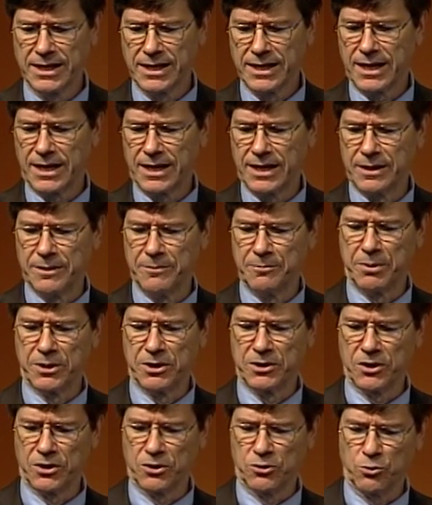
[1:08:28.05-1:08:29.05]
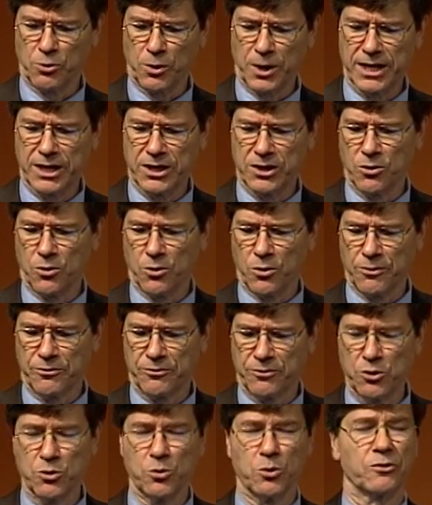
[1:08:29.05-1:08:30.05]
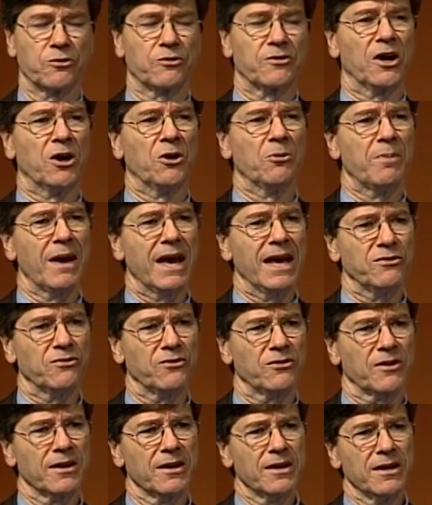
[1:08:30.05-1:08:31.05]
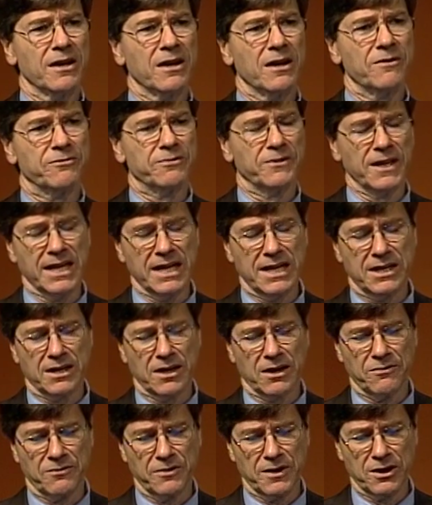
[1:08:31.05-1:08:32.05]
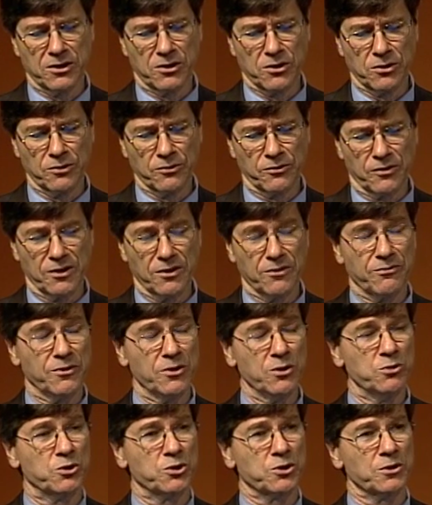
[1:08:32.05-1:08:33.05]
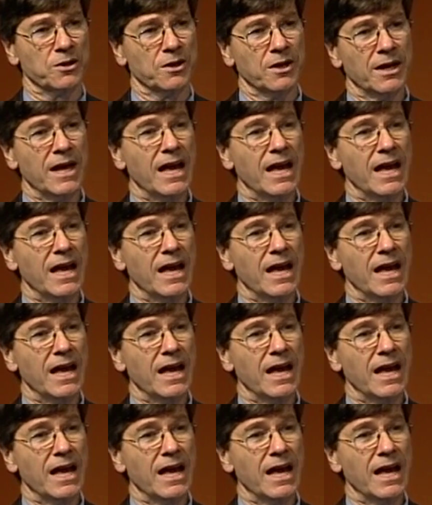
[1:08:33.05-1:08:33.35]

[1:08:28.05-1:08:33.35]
uh, but a grid or fuel cell-based fleet of vehicles in the future.